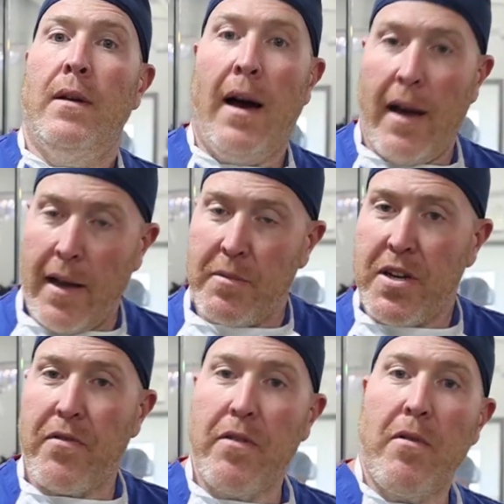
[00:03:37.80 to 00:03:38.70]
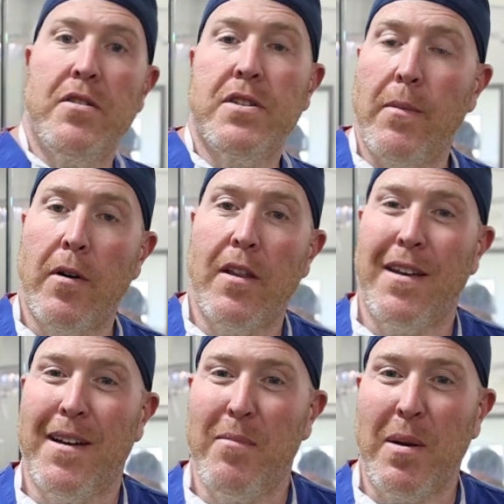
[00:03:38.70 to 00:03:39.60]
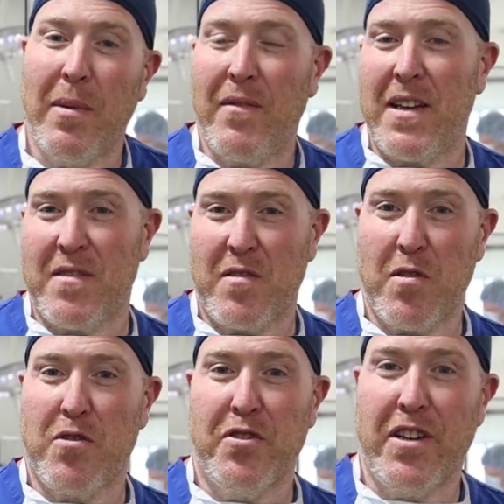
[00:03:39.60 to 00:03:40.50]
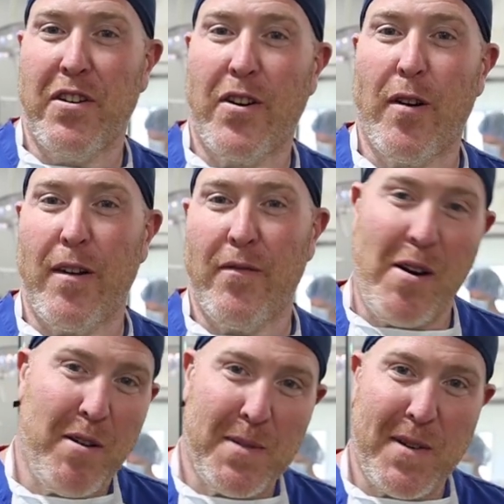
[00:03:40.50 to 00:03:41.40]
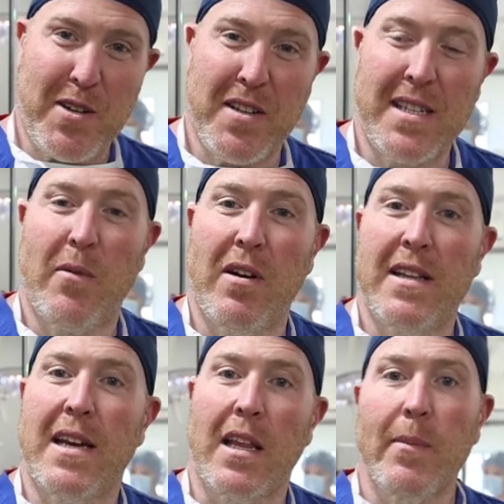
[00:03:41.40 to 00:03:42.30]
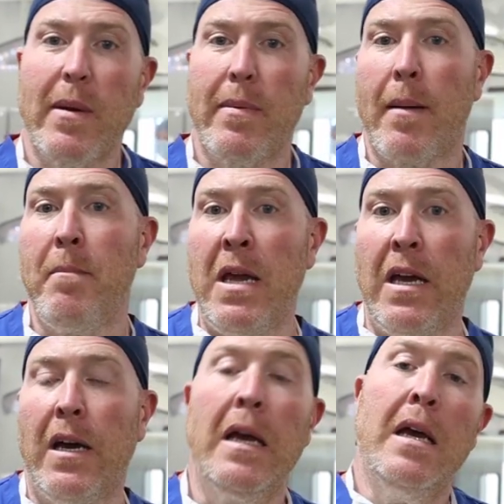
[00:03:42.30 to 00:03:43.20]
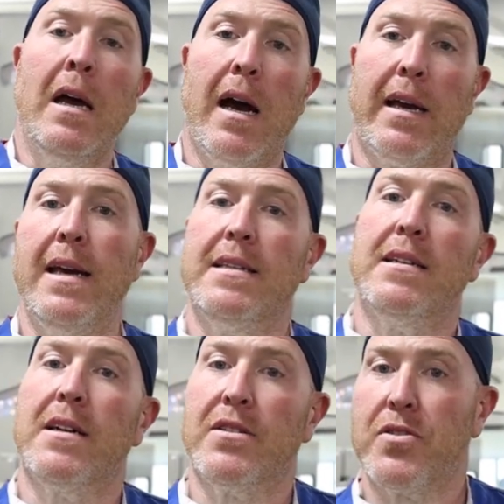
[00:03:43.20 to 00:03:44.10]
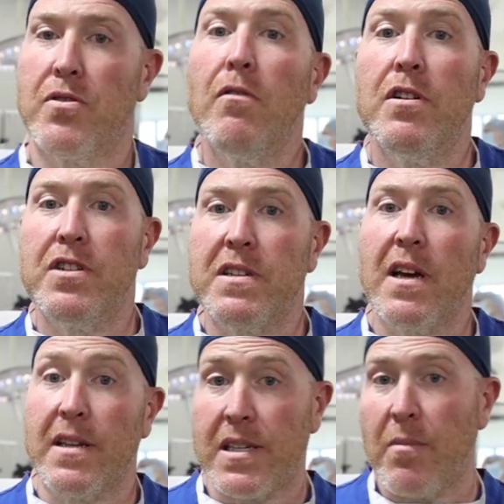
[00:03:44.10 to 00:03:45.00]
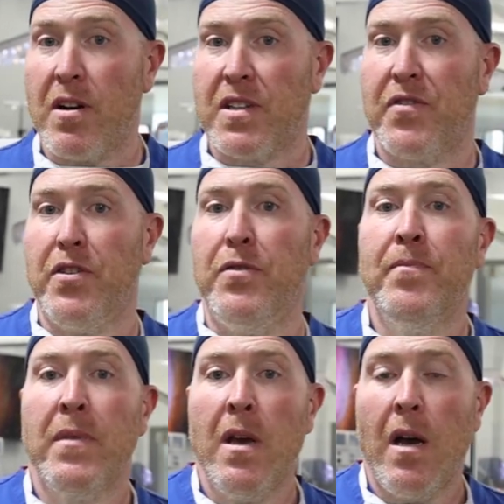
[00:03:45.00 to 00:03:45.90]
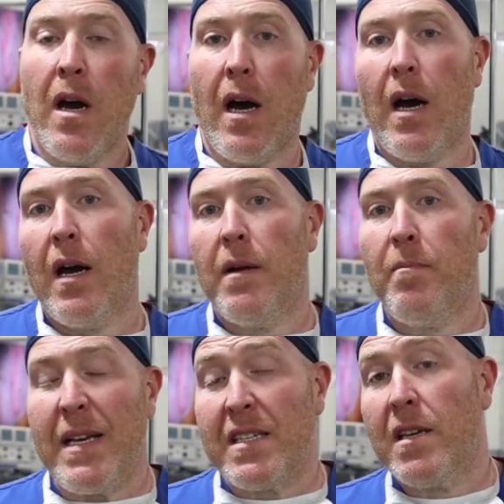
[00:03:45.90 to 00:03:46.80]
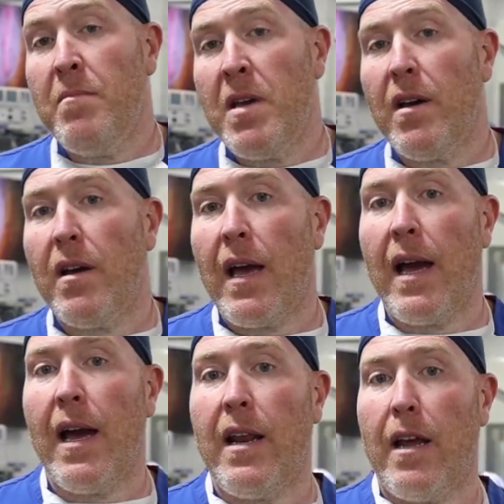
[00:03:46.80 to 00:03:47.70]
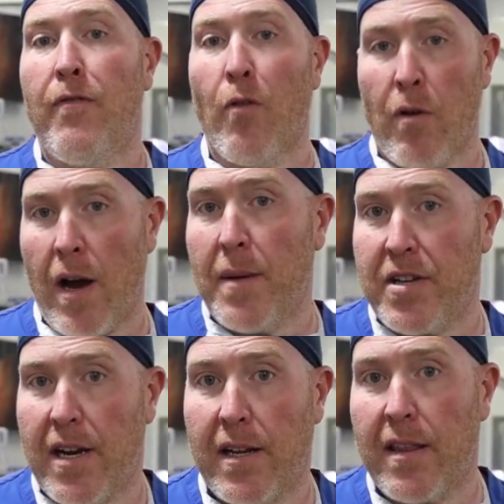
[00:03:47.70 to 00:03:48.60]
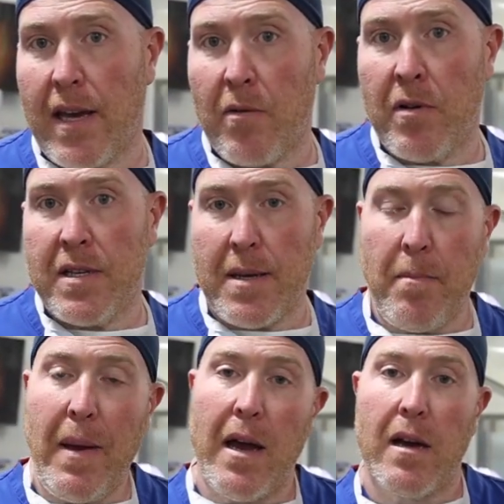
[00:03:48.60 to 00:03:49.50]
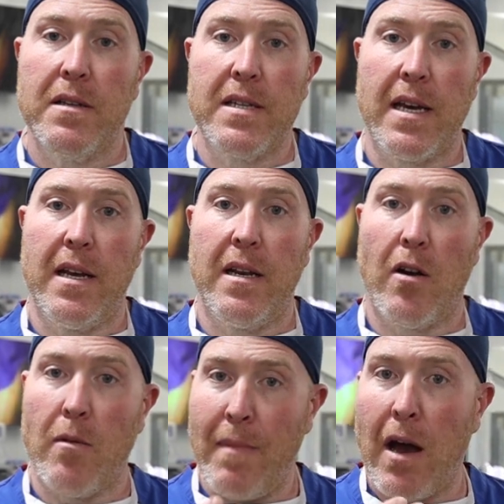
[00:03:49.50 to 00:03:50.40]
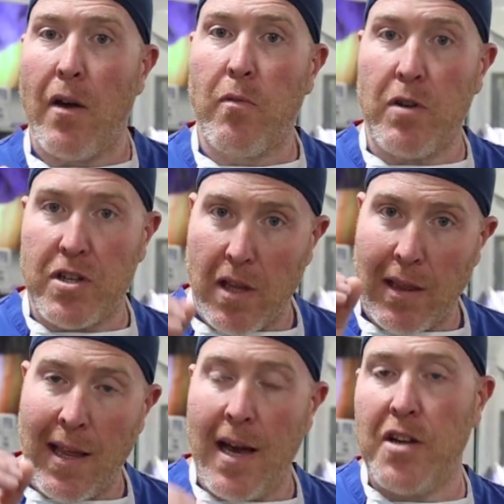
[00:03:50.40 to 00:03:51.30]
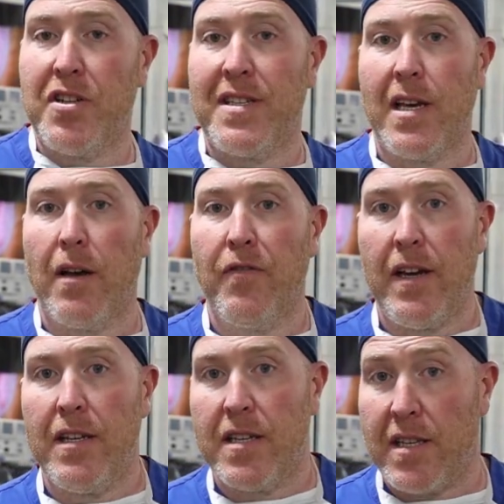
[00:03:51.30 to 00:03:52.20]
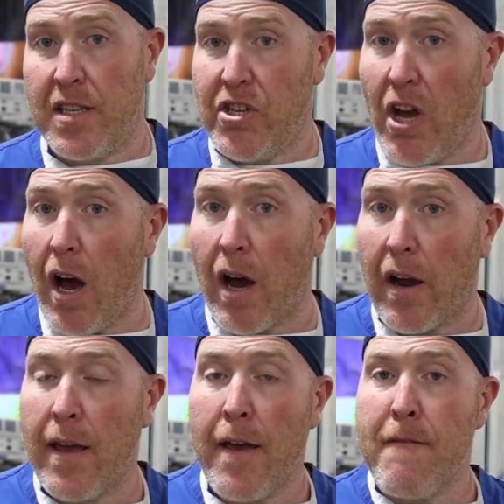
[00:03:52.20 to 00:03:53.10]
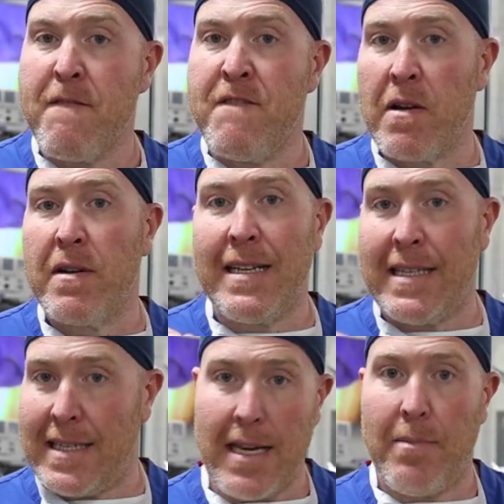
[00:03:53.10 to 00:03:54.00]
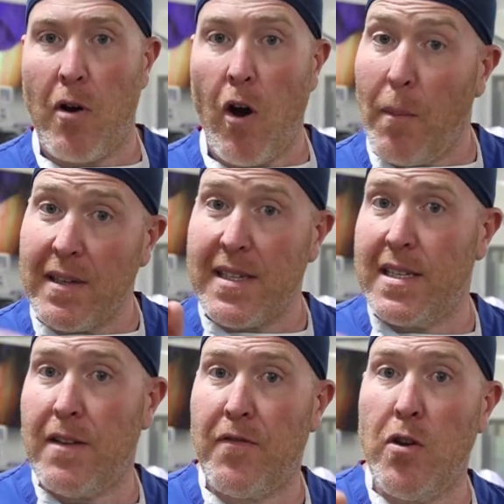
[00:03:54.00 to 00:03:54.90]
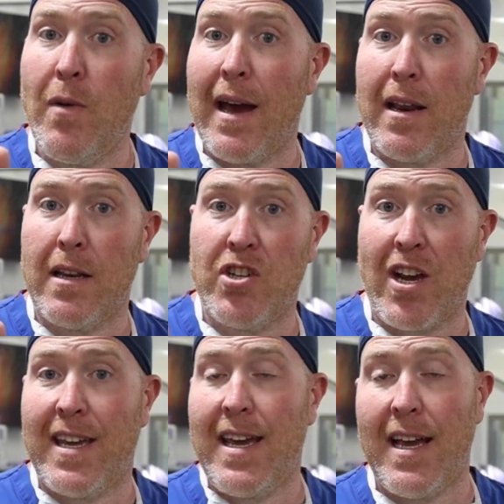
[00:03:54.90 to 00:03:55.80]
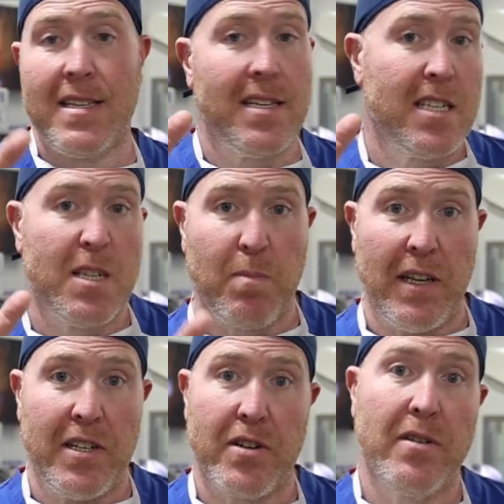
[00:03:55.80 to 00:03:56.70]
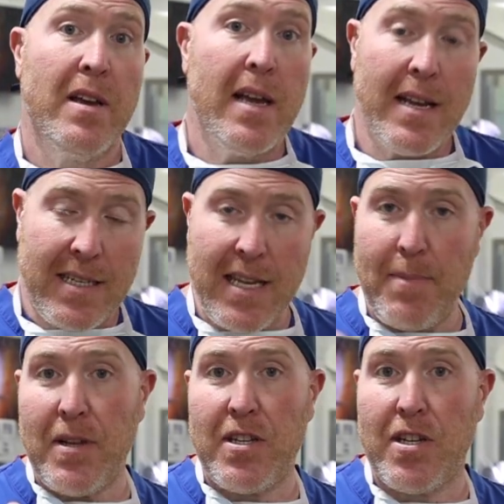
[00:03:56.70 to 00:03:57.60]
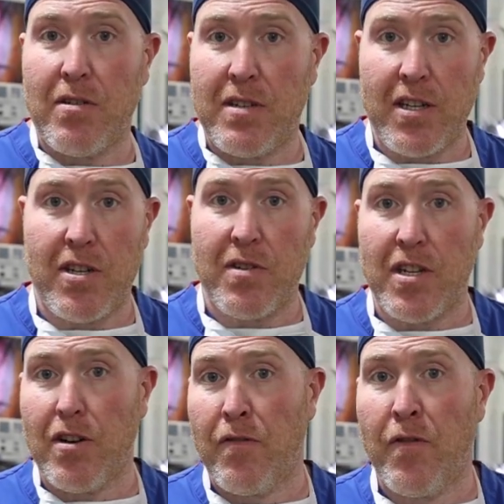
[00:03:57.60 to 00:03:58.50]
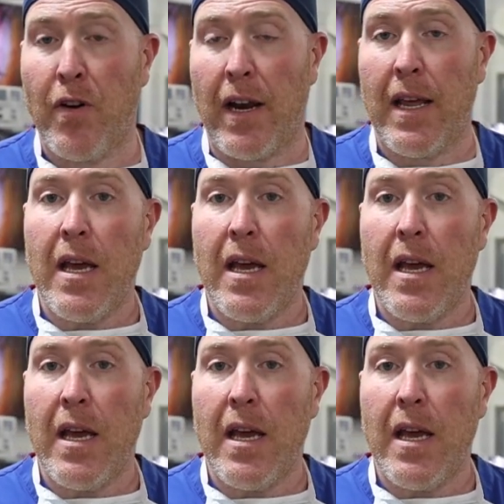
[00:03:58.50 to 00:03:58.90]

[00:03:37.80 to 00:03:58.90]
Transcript: Hi, I'm Jeffrey Runge. I'm one of the minimally invasive surgeons here at Guardian Veterinary Specialists. I want to tell you a little bit about Mia, a case that Dr. Sirois just kind of summarized for you. Basically, Mia had a foreign object that was impaled in her mouth, which lodged itself into the tongue very deep, almost as if you had a gigantic splinter deep into your tissues in your foot.